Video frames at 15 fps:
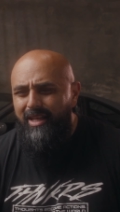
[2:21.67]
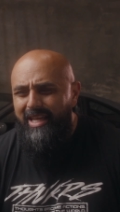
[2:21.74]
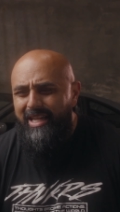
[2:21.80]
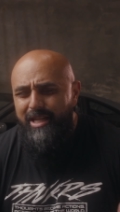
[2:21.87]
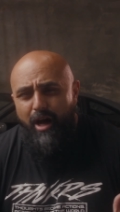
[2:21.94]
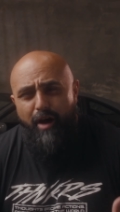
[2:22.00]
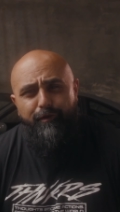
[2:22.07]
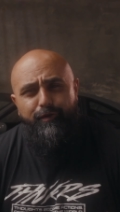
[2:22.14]

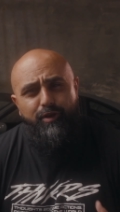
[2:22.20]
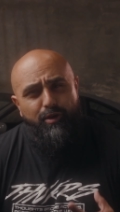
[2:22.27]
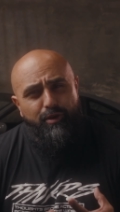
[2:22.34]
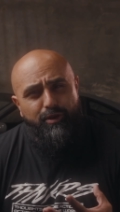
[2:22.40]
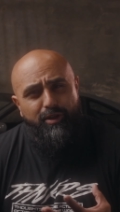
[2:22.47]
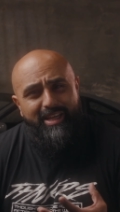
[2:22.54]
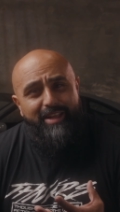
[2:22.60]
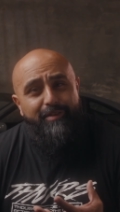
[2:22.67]
enough to,
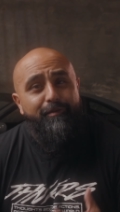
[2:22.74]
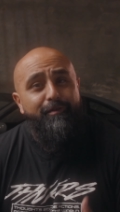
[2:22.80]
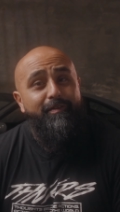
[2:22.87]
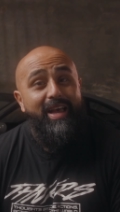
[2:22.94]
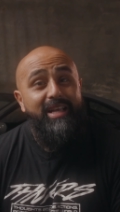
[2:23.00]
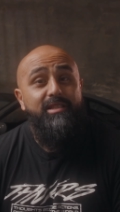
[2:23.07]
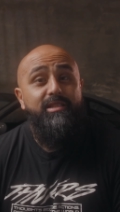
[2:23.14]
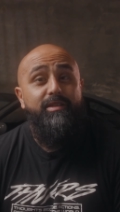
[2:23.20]
to
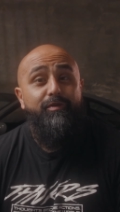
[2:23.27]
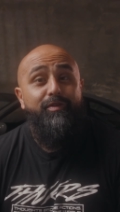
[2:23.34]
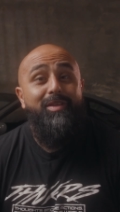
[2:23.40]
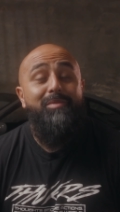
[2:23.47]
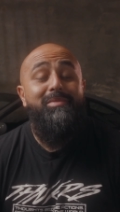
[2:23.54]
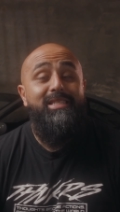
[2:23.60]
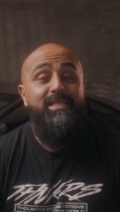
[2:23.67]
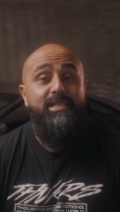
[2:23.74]
invest of
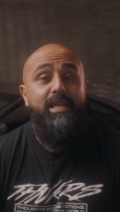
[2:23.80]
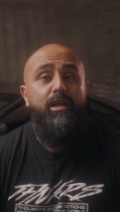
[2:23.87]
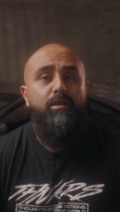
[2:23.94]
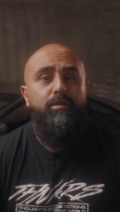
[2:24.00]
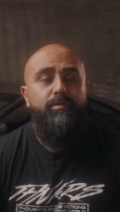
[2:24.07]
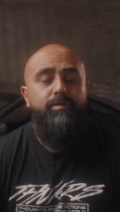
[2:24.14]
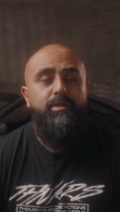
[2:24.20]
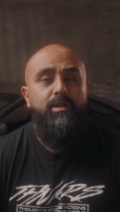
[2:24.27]

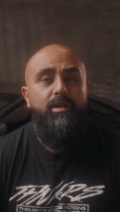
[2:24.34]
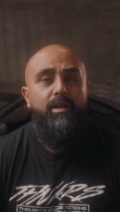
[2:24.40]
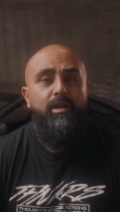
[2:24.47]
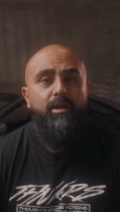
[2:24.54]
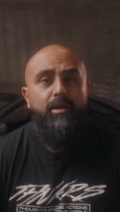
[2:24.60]
themselves